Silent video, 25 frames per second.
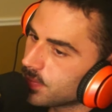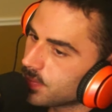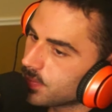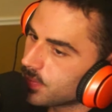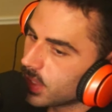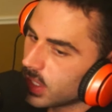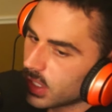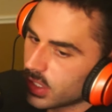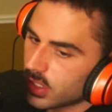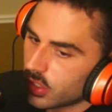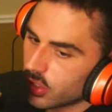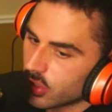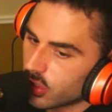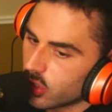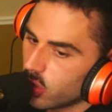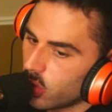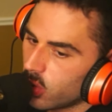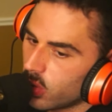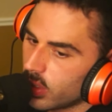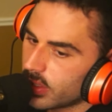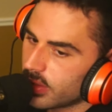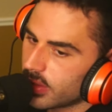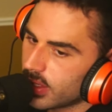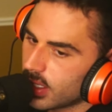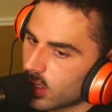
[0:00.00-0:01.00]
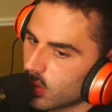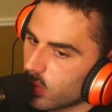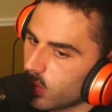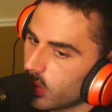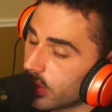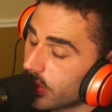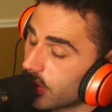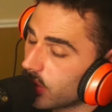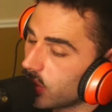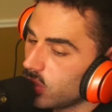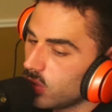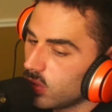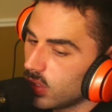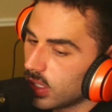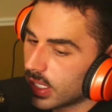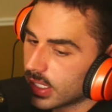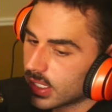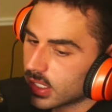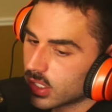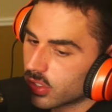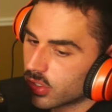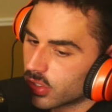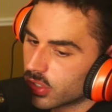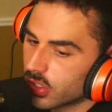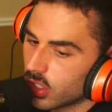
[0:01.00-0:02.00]
Like, you're going there whether you like
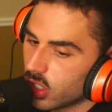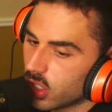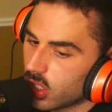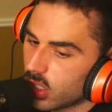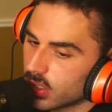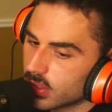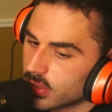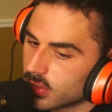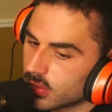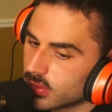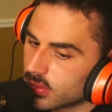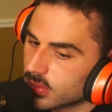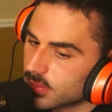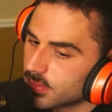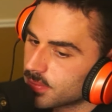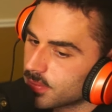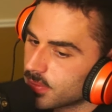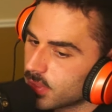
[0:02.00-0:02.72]
it or not.